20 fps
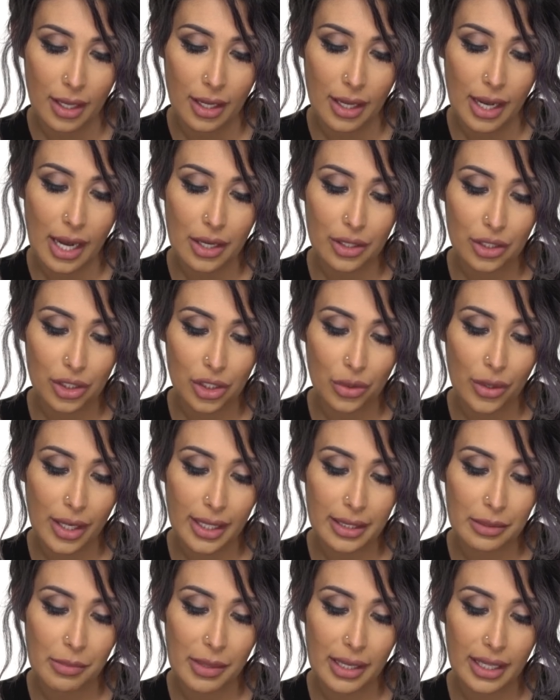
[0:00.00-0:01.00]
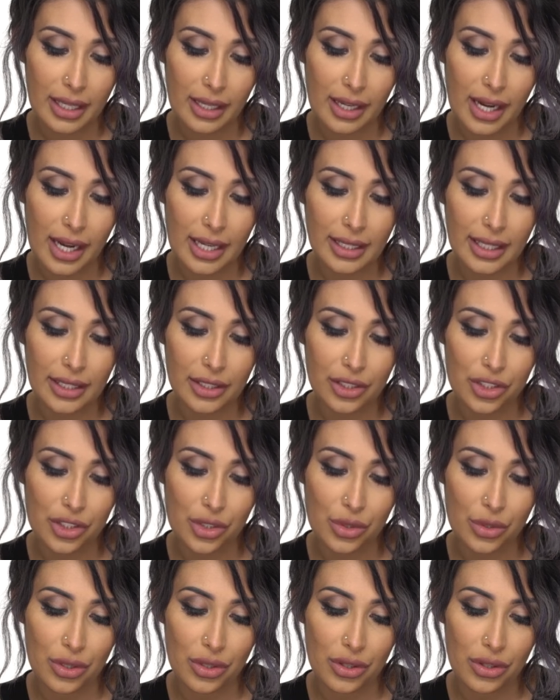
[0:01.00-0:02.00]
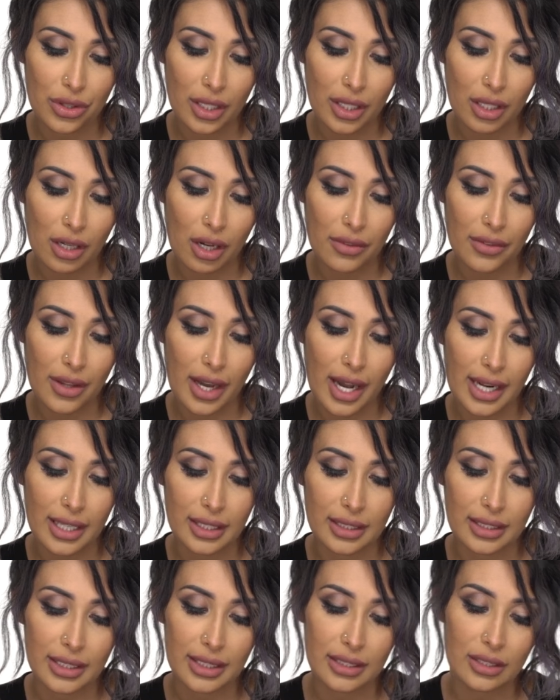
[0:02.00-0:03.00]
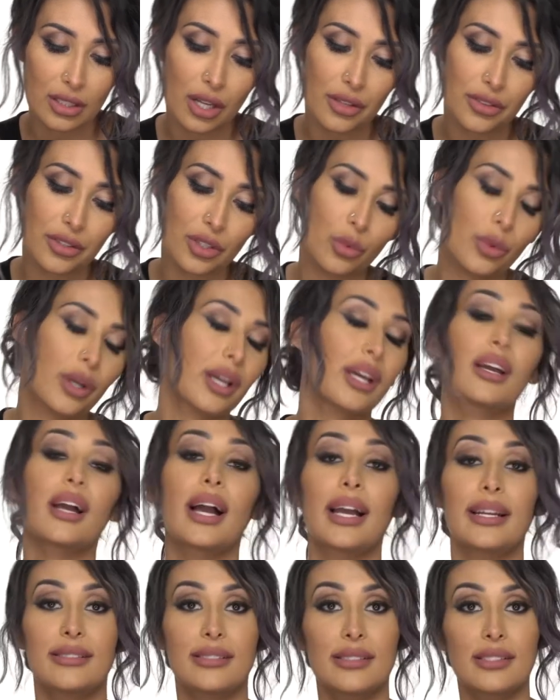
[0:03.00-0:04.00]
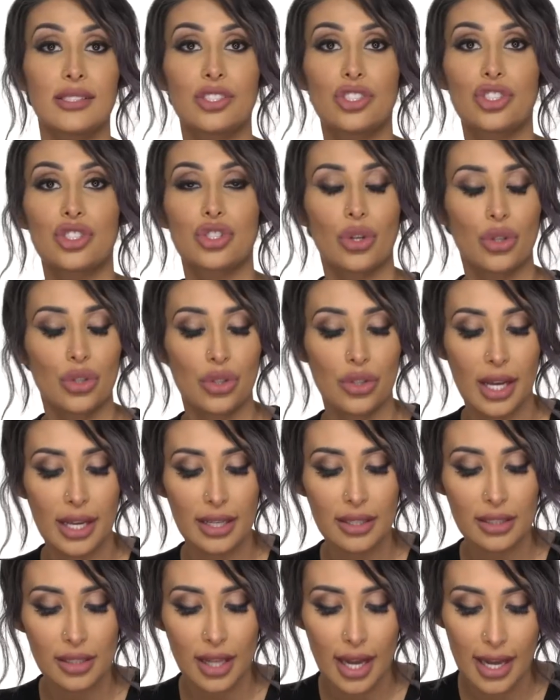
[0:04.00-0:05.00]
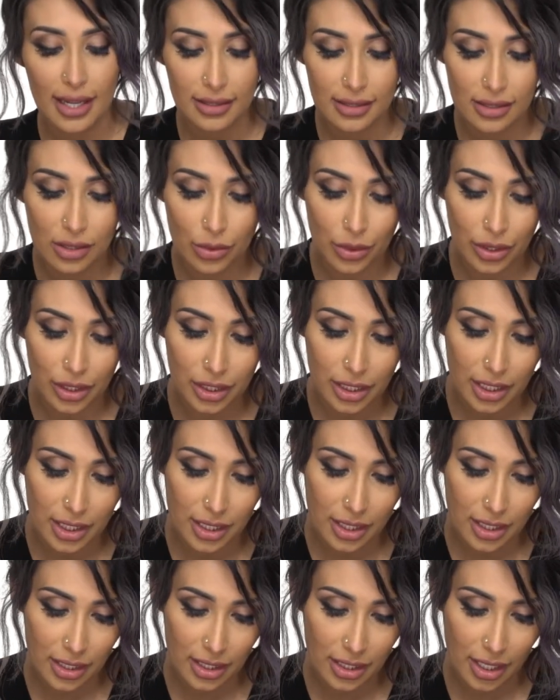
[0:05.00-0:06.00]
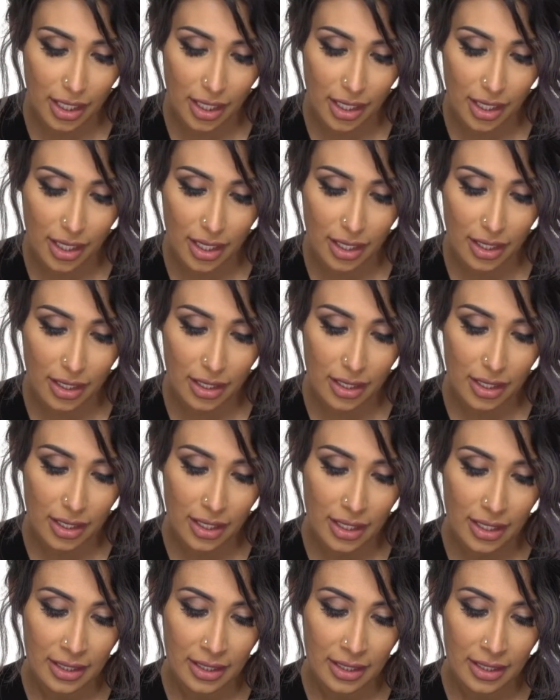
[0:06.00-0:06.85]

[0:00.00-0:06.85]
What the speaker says: How to correct making eyeliner too thick on the eyelid, not the wing. I did show you that in class, so we're good there.